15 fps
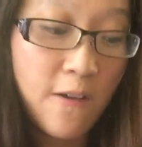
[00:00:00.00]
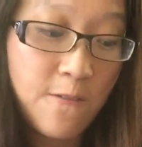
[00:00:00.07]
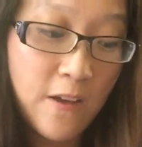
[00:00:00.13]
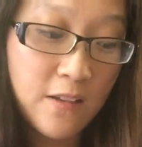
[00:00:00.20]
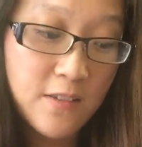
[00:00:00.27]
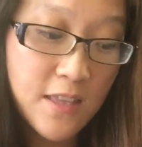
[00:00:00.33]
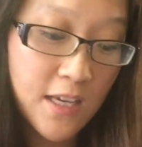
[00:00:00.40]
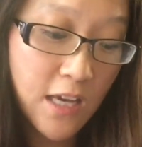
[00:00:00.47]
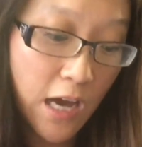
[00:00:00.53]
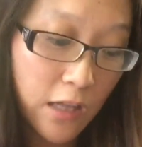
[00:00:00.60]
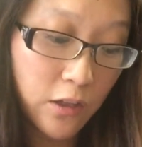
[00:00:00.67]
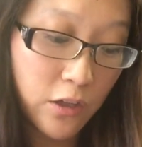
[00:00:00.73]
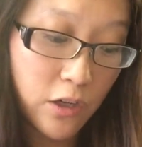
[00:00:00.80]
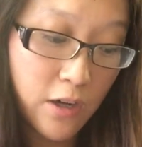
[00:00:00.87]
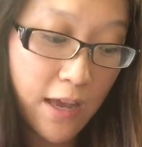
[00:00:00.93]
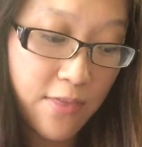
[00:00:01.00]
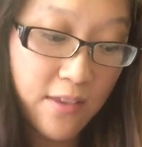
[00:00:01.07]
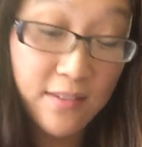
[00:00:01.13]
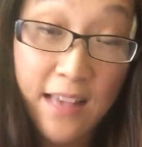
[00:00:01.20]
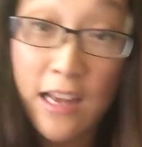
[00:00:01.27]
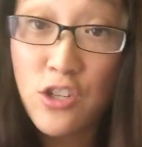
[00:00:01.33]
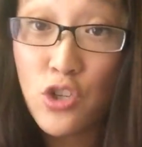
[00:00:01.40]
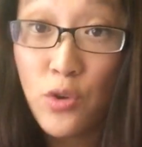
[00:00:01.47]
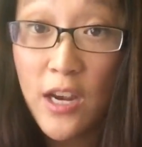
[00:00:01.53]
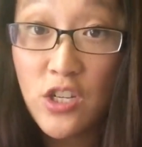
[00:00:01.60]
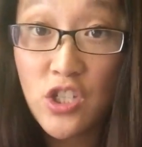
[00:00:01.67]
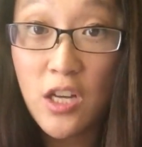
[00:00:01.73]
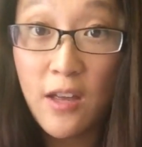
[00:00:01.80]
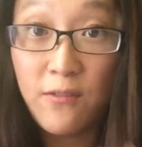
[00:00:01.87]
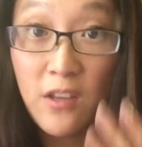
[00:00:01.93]
fix the color and the
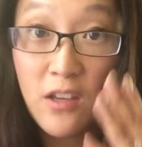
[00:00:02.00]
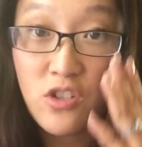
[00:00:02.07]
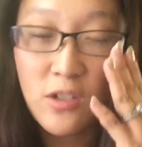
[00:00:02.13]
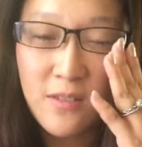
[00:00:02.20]
saturation of it,